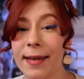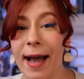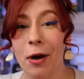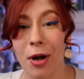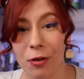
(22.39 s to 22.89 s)

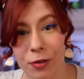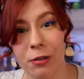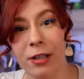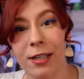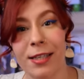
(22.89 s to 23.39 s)
Now,
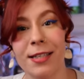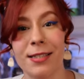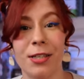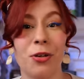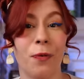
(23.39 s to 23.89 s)
Alpherior Key
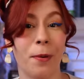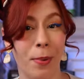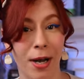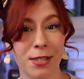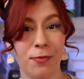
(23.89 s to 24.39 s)
sent over a
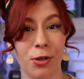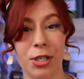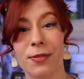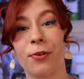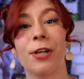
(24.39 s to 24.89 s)
box of
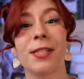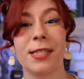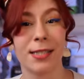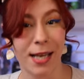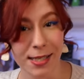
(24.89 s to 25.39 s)
goodies for us
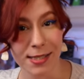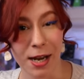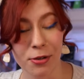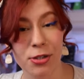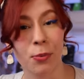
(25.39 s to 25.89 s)
to test out,